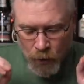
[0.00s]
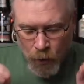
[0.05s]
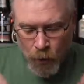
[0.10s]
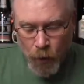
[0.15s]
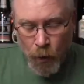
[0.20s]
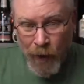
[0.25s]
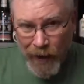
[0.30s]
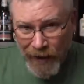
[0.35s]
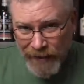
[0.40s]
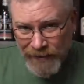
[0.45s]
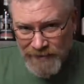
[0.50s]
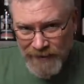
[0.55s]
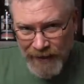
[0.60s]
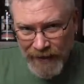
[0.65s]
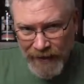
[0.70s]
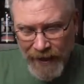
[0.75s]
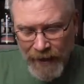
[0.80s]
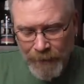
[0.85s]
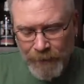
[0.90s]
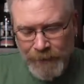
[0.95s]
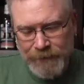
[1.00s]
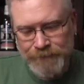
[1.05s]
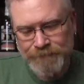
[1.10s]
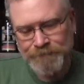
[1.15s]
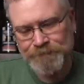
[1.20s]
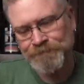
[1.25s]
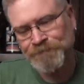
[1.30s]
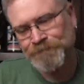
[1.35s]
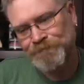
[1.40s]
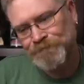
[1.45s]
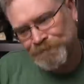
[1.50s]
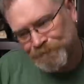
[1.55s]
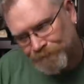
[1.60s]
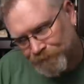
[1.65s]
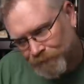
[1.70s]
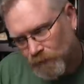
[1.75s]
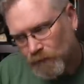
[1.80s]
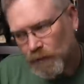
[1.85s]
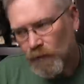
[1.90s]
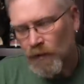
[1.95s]
Why does that happen?
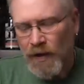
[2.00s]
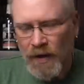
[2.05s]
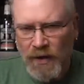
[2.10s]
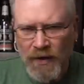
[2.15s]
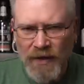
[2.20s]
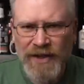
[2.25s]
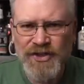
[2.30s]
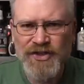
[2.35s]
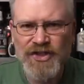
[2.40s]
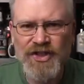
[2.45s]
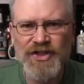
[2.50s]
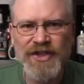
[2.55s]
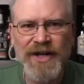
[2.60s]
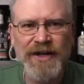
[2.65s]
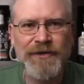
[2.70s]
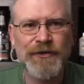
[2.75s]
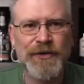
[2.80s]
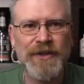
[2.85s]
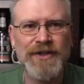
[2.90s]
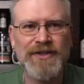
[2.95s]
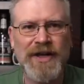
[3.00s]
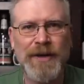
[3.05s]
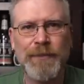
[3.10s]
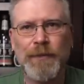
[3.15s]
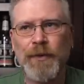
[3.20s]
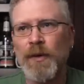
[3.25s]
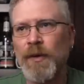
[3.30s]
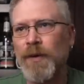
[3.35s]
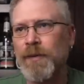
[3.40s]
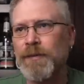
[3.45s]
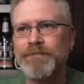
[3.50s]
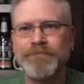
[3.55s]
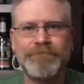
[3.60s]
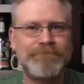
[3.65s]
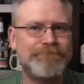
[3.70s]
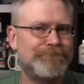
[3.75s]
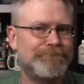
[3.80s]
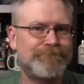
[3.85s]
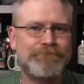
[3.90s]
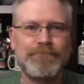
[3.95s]
Let's just take, for example,
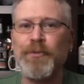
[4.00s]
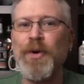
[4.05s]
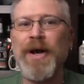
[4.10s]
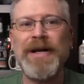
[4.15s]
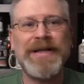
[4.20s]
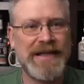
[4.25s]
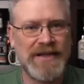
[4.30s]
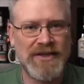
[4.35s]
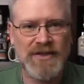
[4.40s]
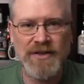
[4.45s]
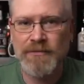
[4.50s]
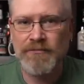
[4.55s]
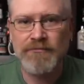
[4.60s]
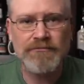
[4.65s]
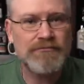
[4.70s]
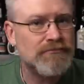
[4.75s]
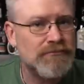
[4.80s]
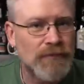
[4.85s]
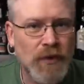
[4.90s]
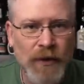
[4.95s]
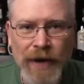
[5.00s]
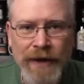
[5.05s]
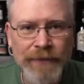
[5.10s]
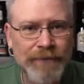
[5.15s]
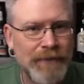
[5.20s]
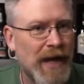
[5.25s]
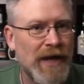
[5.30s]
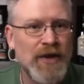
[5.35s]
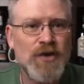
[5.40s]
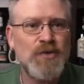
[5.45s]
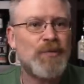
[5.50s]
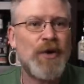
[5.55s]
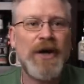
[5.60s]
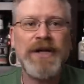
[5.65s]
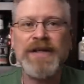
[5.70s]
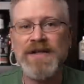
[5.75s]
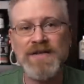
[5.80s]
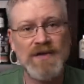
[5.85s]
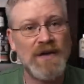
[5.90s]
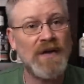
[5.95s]
bread yeast, okay? I use
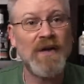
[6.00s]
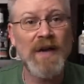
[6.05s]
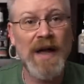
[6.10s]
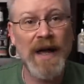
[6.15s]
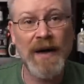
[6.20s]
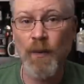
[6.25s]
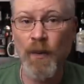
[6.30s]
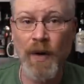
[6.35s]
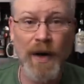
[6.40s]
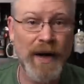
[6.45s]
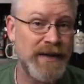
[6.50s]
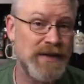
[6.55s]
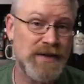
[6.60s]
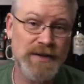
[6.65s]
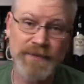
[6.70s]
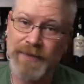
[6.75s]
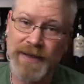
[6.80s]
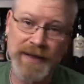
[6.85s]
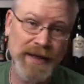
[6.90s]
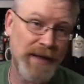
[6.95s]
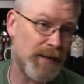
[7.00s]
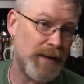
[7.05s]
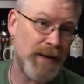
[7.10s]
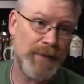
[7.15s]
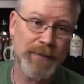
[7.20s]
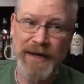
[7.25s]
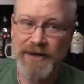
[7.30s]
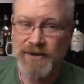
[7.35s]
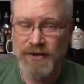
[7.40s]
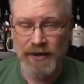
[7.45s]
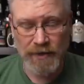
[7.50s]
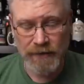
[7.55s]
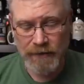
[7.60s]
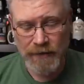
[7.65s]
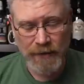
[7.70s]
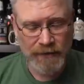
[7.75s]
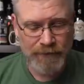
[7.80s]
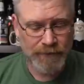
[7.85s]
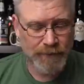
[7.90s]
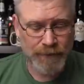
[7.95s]
bread yeast in a lot of wines. It, it makes a,
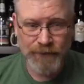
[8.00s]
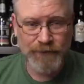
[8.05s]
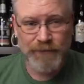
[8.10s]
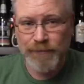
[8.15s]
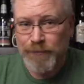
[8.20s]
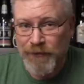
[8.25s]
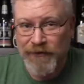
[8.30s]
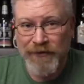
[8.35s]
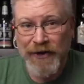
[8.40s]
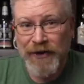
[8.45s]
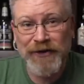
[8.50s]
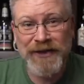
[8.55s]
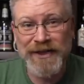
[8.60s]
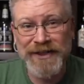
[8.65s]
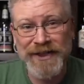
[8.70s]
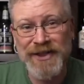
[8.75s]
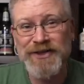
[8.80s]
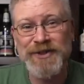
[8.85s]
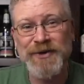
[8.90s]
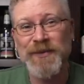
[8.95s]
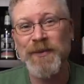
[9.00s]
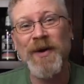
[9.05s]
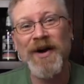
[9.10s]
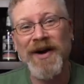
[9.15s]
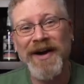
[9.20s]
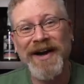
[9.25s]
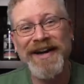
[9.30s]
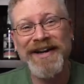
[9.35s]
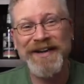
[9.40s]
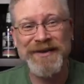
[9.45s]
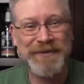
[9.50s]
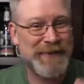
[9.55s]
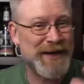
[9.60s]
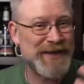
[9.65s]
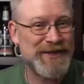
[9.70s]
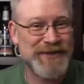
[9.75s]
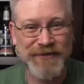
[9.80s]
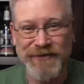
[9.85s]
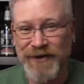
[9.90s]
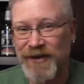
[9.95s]
a, fairly decent wine. It
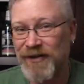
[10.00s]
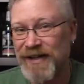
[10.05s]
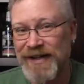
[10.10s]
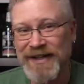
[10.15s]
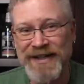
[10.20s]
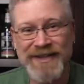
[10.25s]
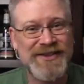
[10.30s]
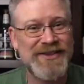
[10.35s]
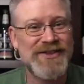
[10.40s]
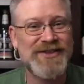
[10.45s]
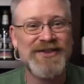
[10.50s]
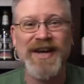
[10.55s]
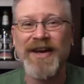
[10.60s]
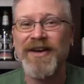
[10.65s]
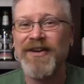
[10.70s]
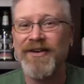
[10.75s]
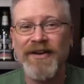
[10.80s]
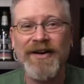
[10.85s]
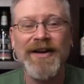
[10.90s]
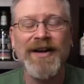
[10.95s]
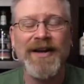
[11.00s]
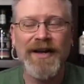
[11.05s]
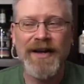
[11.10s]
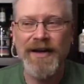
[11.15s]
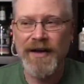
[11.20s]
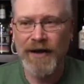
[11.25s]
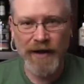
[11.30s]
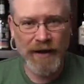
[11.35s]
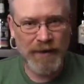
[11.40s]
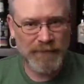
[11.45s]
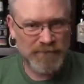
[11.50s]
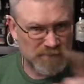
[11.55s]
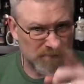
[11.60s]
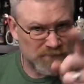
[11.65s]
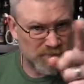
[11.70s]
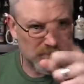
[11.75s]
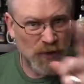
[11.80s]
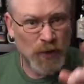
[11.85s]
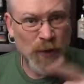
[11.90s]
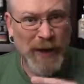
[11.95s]
makes a fairly decent cider. Uh,
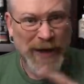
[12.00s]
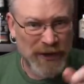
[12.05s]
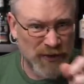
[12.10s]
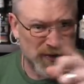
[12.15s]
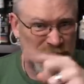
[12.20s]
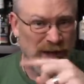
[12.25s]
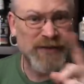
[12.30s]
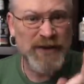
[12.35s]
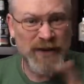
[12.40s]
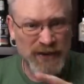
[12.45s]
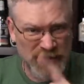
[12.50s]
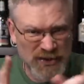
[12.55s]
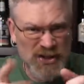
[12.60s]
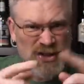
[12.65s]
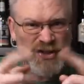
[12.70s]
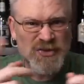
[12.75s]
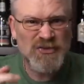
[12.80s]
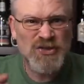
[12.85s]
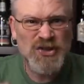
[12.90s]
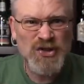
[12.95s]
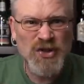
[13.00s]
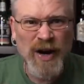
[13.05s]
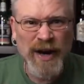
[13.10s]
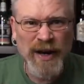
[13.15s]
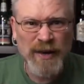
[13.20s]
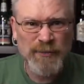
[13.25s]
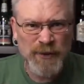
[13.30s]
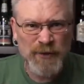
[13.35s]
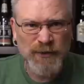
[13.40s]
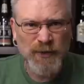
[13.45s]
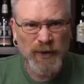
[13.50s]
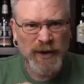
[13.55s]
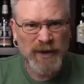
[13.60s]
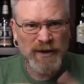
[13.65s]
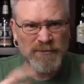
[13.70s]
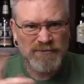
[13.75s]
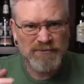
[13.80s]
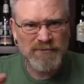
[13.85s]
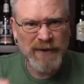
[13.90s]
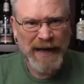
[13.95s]
you haters out there, just try it before
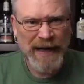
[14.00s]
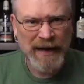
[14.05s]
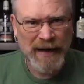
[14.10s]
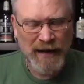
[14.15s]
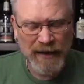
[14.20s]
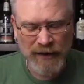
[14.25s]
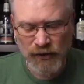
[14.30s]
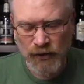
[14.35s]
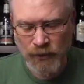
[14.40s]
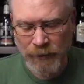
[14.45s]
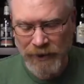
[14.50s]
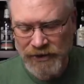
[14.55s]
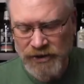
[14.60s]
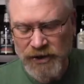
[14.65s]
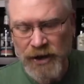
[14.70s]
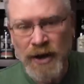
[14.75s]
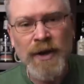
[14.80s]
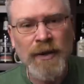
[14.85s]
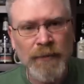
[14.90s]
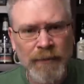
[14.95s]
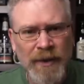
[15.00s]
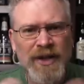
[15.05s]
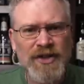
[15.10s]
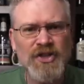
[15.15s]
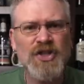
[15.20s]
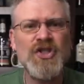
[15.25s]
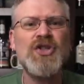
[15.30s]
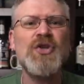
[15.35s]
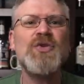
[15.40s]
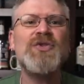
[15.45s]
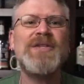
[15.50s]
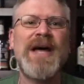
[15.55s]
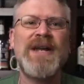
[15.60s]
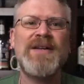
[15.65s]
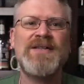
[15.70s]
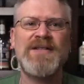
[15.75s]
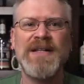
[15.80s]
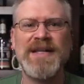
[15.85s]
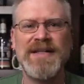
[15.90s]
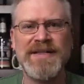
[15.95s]
you hate on it too much. But let's just use that
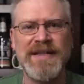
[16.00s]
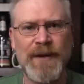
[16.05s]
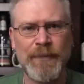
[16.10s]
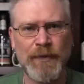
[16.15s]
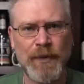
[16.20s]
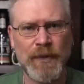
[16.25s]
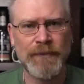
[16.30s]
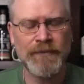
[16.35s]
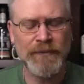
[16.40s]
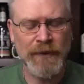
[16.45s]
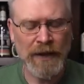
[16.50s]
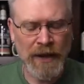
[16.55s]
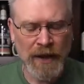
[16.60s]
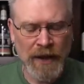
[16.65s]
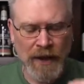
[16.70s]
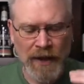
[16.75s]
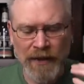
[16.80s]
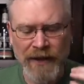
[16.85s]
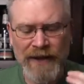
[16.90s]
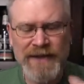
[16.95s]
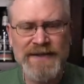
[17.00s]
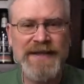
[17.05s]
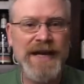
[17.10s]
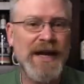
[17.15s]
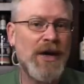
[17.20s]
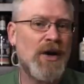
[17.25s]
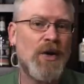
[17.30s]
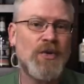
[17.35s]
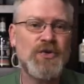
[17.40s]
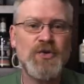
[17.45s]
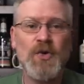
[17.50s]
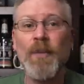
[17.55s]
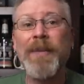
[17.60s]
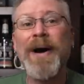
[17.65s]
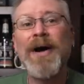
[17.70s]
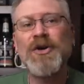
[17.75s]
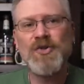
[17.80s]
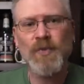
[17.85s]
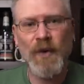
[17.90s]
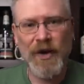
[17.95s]
as an example. Let's say it goes to
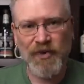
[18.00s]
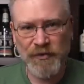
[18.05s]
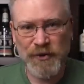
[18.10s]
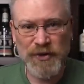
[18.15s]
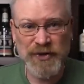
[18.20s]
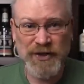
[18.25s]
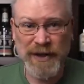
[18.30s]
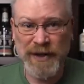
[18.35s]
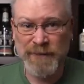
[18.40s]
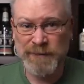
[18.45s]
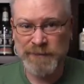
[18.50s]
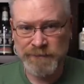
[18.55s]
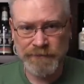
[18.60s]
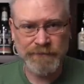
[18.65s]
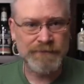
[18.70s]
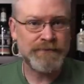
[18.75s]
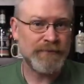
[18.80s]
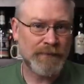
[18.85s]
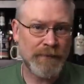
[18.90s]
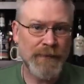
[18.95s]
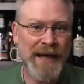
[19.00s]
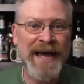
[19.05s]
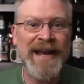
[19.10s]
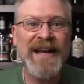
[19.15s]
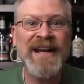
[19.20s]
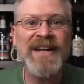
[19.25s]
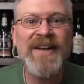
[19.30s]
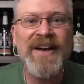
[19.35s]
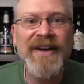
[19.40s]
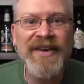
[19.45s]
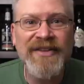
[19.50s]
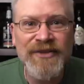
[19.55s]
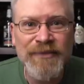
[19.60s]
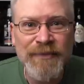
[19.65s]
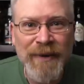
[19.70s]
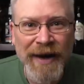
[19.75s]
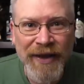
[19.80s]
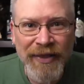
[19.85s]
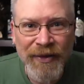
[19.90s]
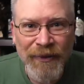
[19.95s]
about 12%. And it does,
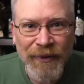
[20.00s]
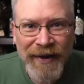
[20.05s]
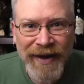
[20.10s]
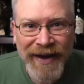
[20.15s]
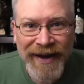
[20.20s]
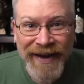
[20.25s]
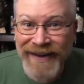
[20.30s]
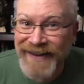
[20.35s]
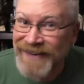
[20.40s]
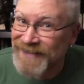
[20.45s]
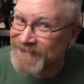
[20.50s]
by the way.